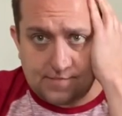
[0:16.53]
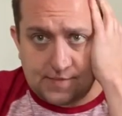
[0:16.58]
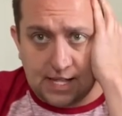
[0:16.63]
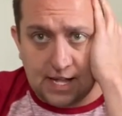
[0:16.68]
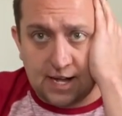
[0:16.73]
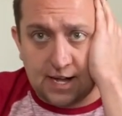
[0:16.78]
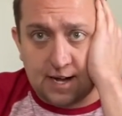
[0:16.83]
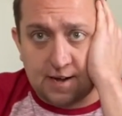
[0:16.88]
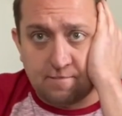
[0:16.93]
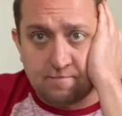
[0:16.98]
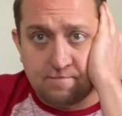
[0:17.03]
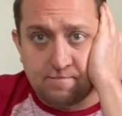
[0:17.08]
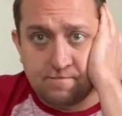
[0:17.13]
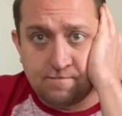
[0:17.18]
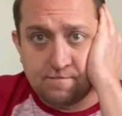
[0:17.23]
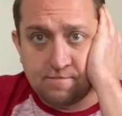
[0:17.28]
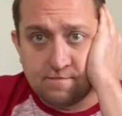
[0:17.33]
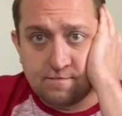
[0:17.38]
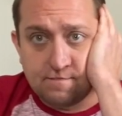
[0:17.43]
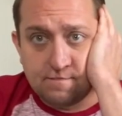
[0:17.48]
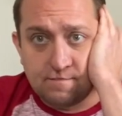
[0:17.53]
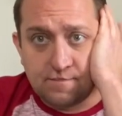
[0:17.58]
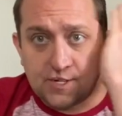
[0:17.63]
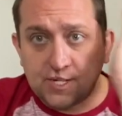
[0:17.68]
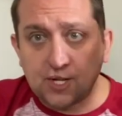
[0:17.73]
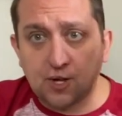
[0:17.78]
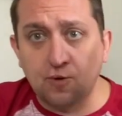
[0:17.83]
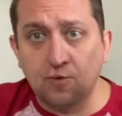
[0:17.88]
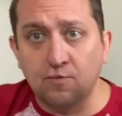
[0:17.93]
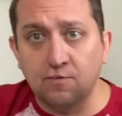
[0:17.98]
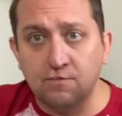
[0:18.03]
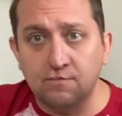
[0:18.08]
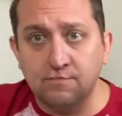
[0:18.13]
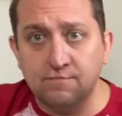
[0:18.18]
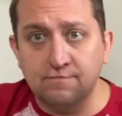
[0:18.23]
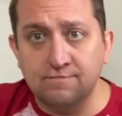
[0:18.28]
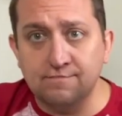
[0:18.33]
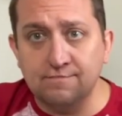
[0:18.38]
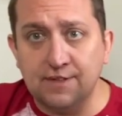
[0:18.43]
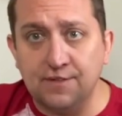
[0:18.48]
Um, so,
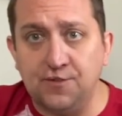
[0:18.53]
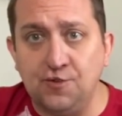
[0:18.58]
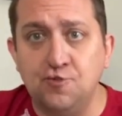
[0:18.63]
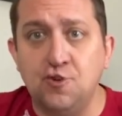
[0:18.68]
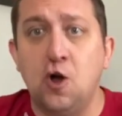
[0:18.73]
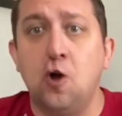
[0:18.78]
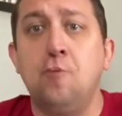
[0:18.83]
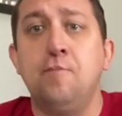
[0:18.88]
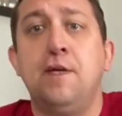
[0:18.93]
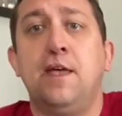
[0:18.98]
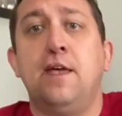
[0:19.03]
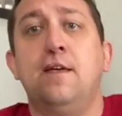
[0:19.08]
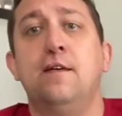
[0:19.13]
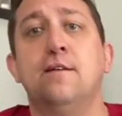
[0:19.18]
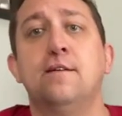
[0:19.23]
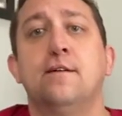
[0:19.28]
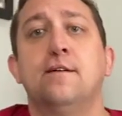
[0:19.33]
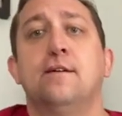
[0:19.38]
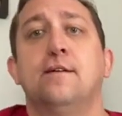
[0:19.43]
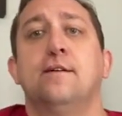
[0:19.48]
if you know me,